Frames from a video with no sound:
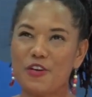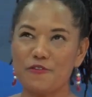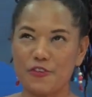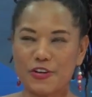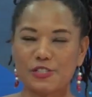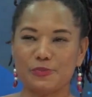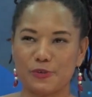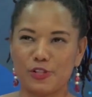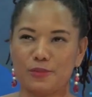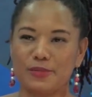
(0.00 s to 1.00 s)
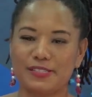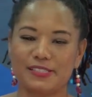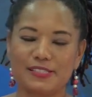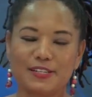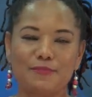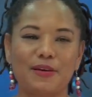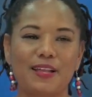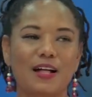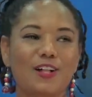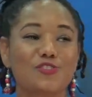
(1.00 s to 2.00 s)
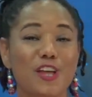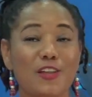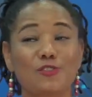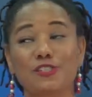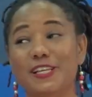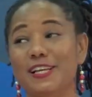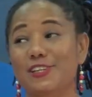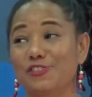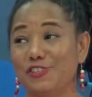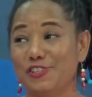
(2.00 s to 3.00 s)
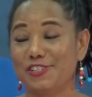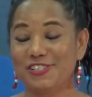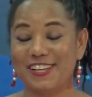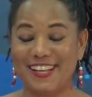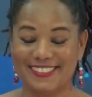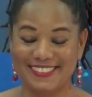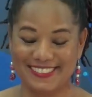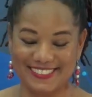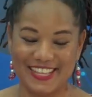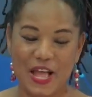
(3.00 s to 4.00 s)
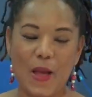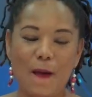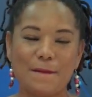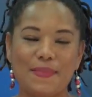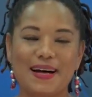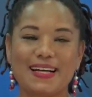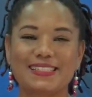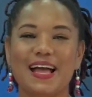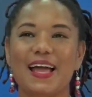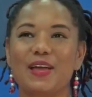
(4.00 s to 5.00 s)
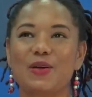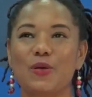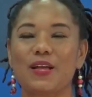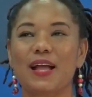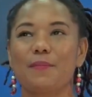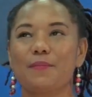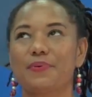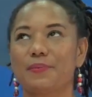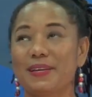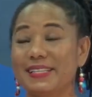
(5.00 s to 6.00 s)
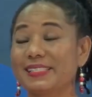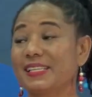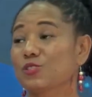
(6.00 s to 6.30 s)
very spiritual person, but I'll try not to take us to church. But I wake up, my day starts at